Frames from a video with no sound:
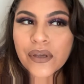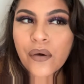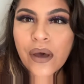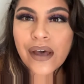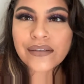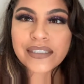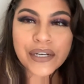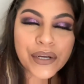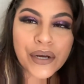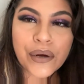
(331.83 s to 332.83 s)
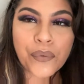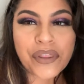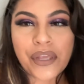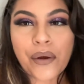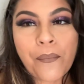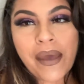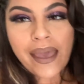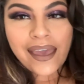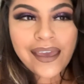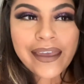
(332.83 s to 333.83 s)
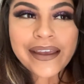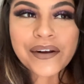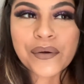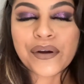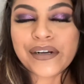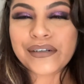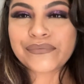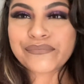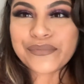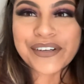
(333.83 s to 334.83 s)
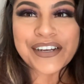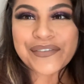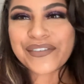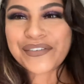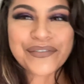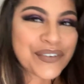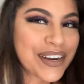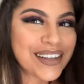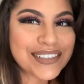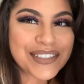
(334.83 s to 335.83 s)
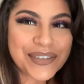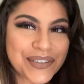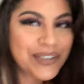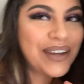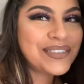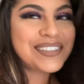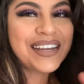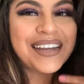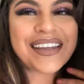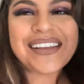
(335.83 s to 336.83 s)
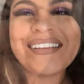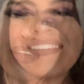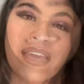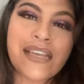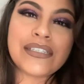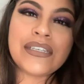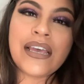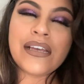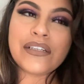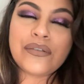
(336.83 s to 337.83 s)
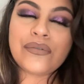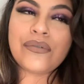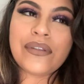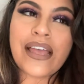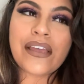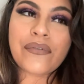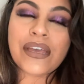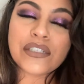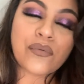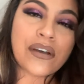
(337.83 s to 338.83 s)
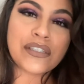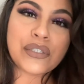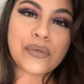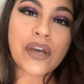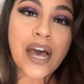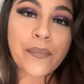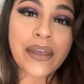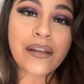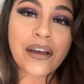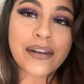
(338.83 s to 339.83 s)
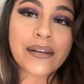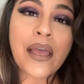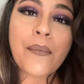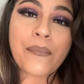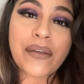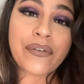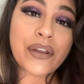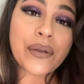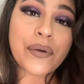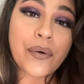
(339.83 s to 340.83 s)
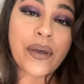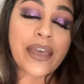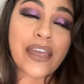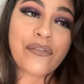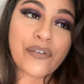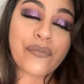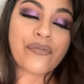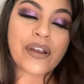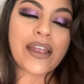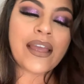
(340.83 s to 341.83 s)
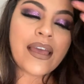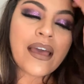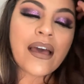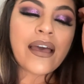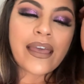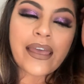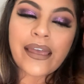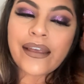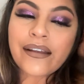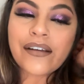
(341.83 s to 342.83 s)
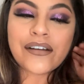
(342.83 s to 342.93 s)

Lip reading: go out dinner with your man or whatever, friends, go out night. And you guys do, like, if you guys want to comment on my video, go ahead, feel free. And